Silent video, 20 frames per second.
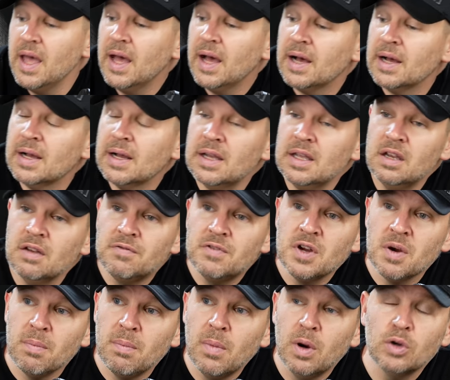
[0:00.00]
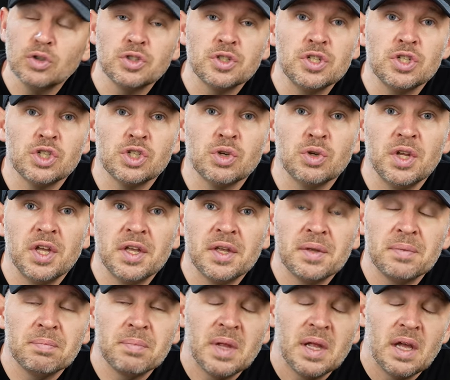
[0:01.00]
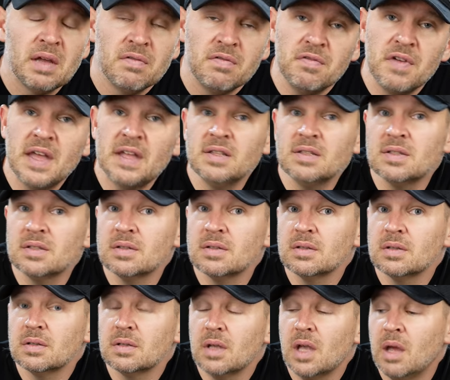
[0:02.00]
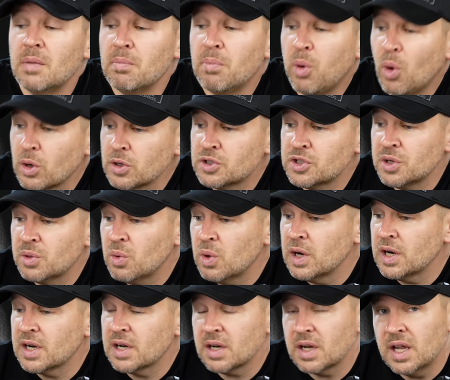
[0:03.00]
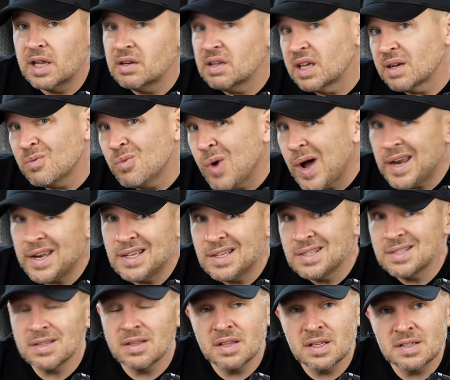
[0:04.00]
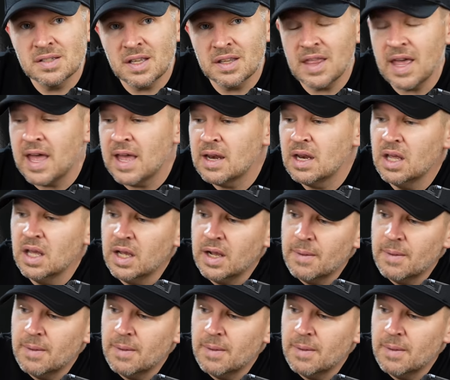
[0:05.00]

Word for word: Uh, if you're mostly shooting events and portrait work and like weddings and things like that,